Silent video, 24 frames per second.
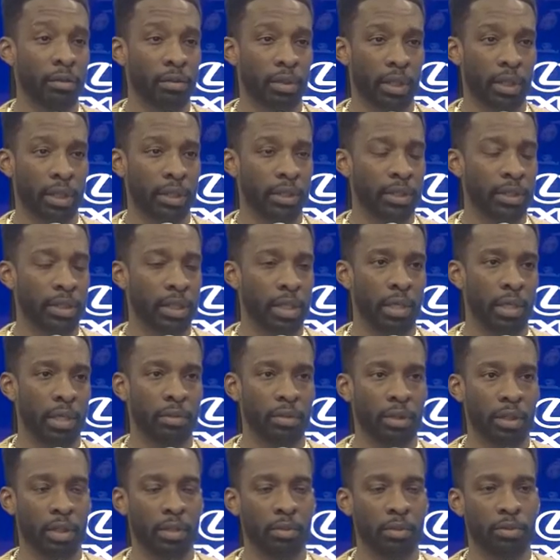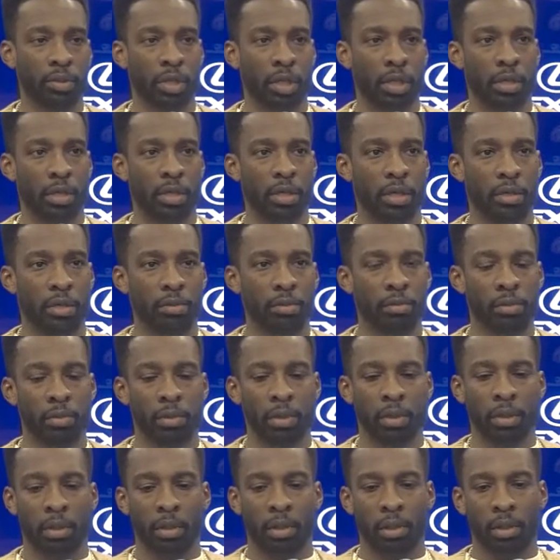Like I said, I don't think he was trying to hurt him,
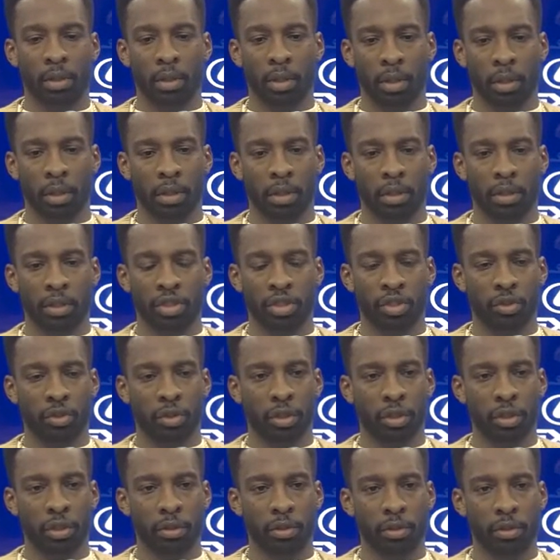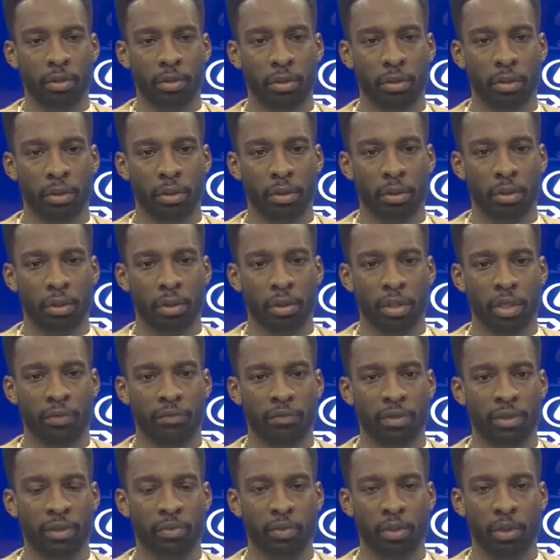hurt Joker. Keith
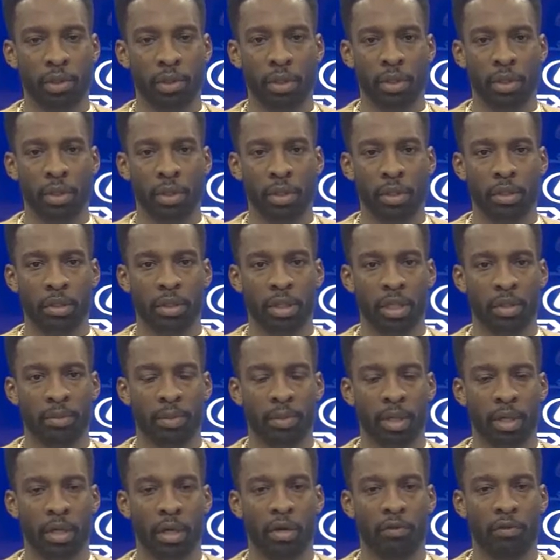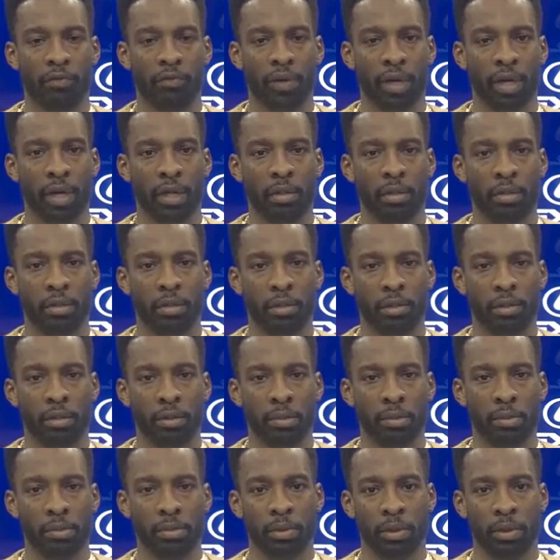just went in there and tried to make a hard
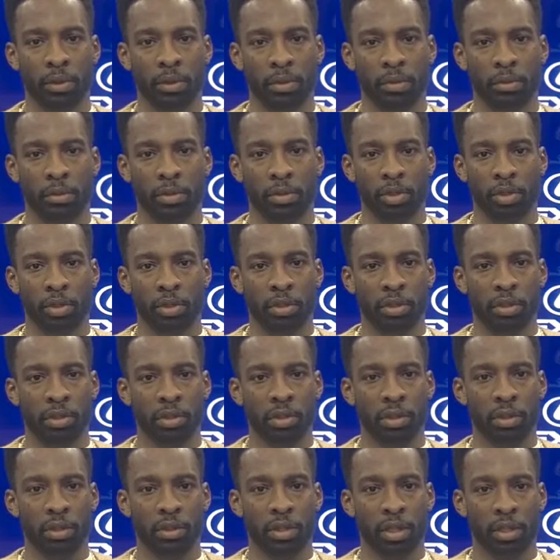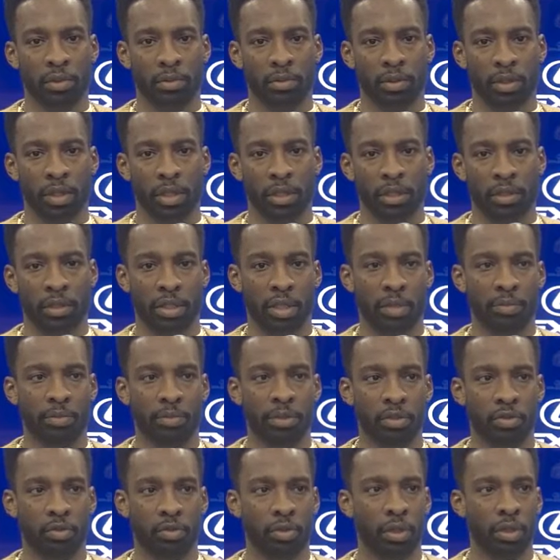foul. You know, Joker just took
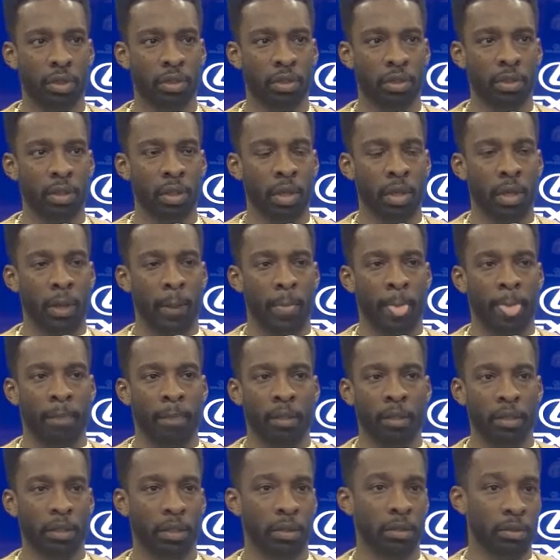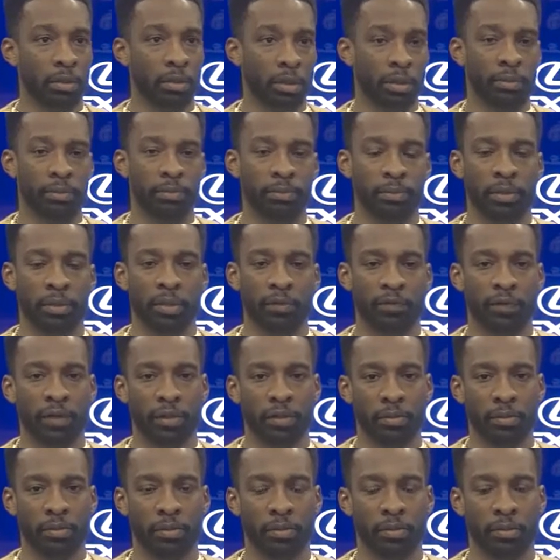exception to it, and you know, he felt
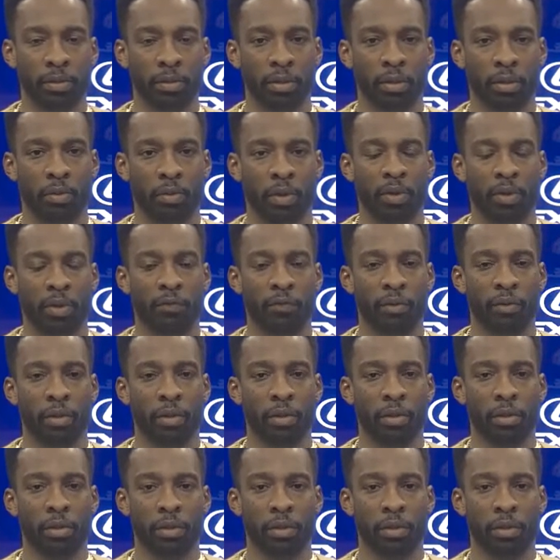some away for it.